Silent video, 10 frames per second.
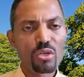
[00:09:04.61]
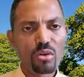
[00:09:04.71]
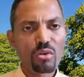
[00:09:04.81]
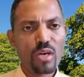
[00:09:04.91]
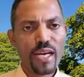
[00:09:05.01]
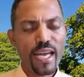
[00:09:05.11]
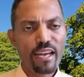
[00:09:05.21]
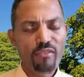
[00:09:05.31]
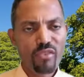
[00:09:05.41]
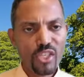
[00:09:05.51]
know
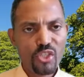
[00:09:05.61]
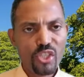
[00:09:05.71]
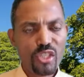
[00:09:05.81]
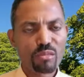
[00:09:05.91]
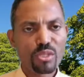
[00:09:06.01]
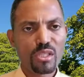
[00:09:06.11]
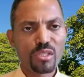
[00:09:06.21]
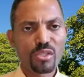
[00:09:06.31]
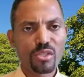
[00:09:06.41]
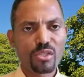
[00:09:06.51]
every
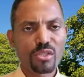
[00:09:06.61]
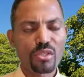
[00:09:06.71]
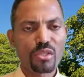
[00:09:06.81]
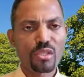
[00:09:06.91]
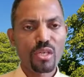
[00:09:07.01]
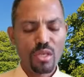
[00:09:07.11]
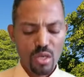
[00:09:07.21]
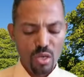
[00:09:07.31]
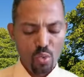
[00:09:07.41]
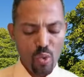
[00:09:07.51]
circumstances.
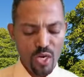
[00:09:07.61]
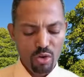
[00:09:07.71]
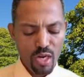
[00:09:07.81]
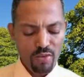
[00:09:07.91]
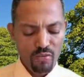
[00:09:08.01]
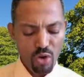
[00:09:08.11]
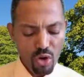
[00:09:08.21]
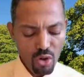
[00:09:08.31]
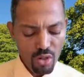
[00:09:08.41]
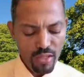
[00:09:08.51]
We don't have
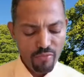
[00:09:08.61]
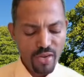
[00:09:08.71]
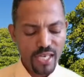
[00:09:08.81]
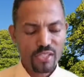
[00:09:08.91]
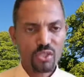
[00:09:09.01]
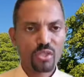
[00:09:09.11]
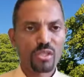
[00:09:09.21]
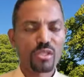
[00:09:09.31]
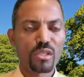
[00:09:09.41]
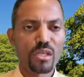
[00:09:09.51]
all the facts
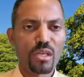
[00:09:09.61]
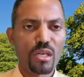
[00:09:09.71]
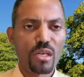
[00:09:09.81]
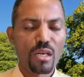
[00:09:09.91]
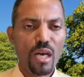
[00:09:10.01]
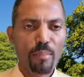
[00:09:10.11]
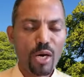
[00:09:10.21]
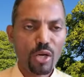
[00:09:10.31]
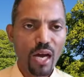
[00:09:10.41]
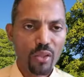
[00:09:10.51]

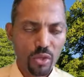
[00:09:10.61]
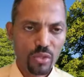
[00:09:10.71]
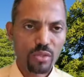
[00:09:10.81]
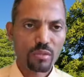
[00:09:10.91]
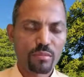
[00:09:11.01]
about others.